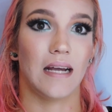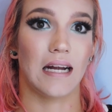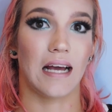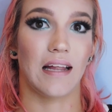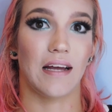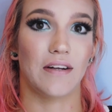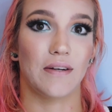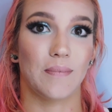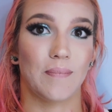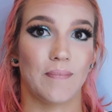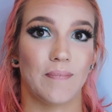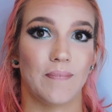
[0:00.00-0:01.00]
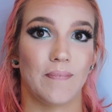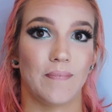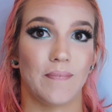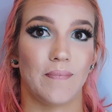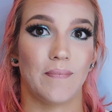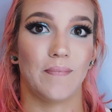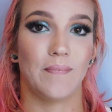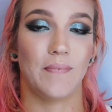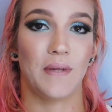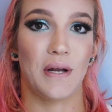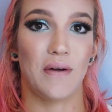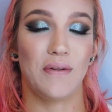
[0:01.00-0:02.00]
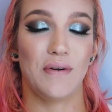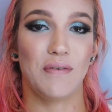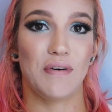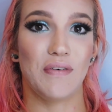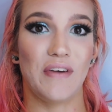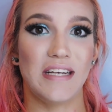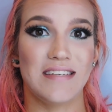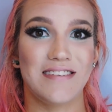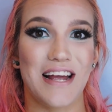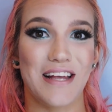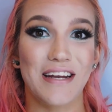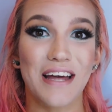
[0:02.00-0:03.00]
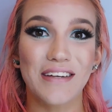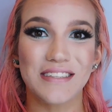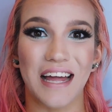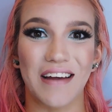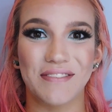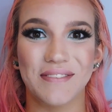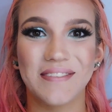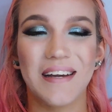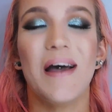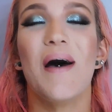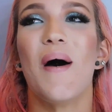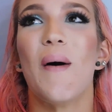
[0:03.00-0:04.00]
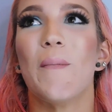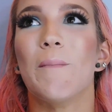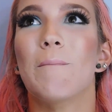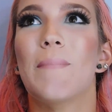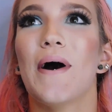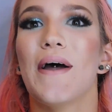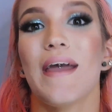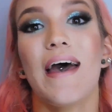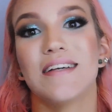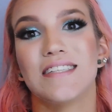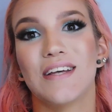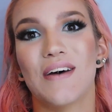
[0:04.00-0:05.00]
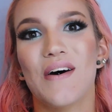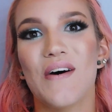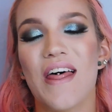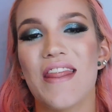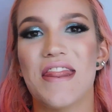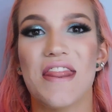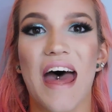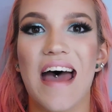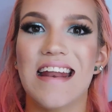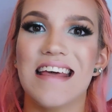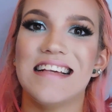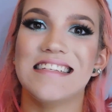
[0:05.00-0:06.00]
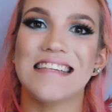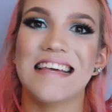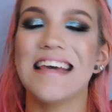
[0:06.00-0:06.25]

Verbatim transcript: And eyeliner. And I'll do a full face of Jaclyn Hill stuff. But yeah, so that is